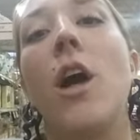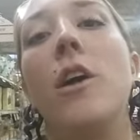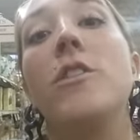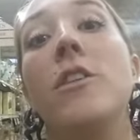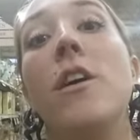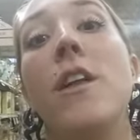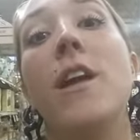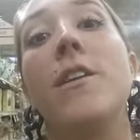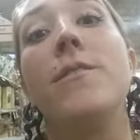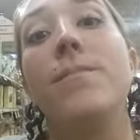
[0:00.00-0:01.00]
talk to y'all
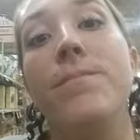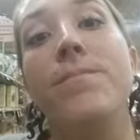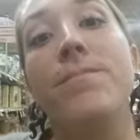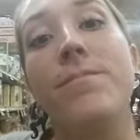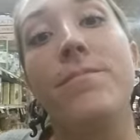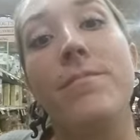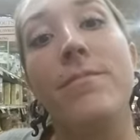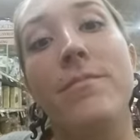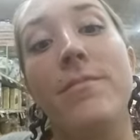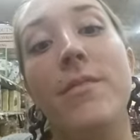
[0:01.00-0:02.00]
later.
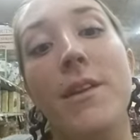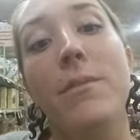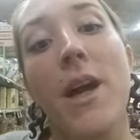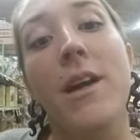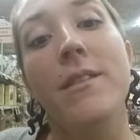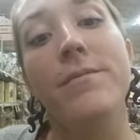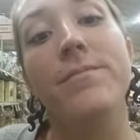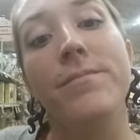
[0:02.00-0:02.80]
Bye.